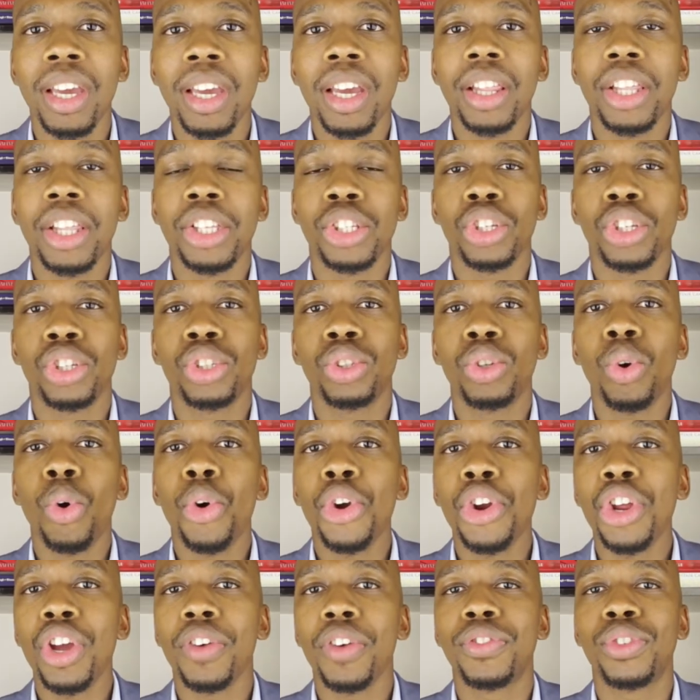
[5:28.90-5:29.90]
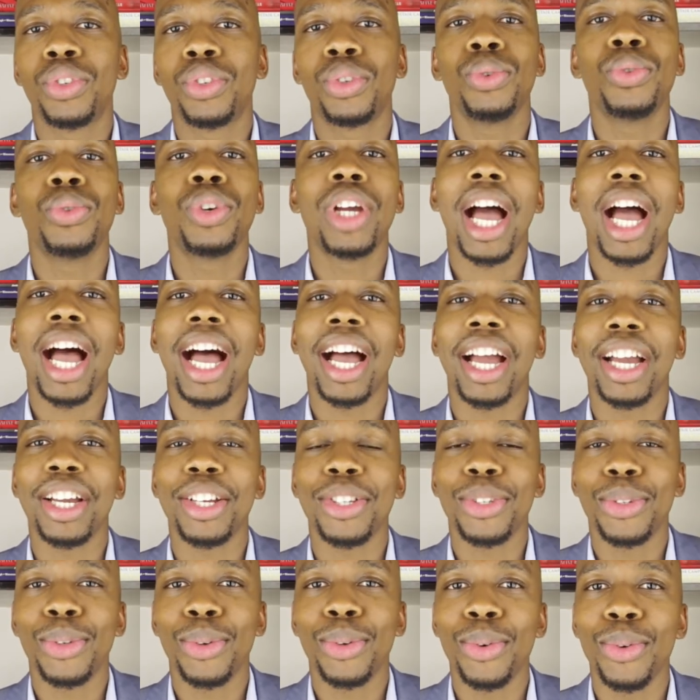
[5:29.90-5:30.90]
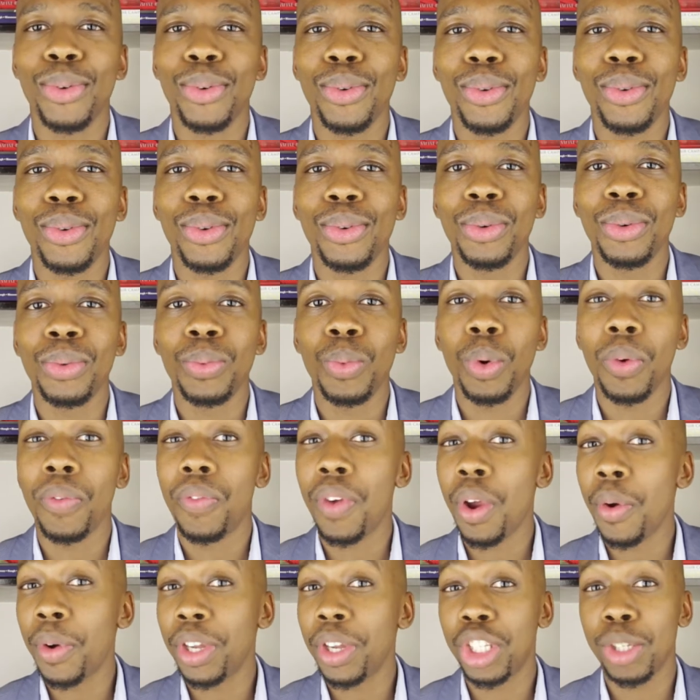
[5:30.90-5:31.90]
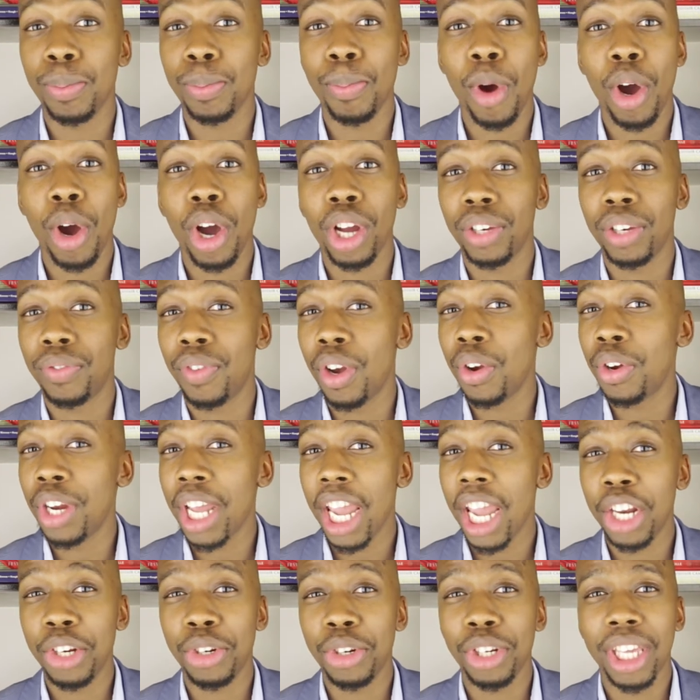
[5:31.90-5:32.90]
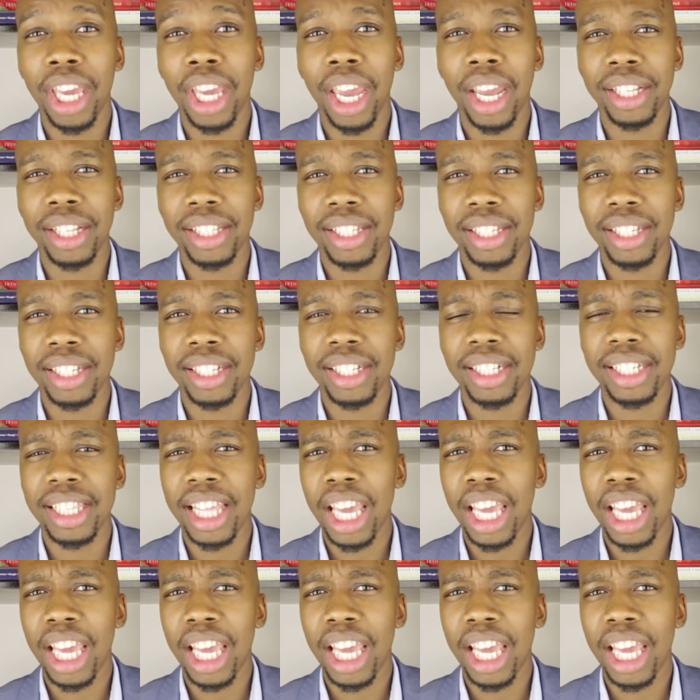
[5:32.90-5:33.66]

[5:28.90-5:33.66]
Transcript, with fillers: There's a story of two guys who were very smart, very educated.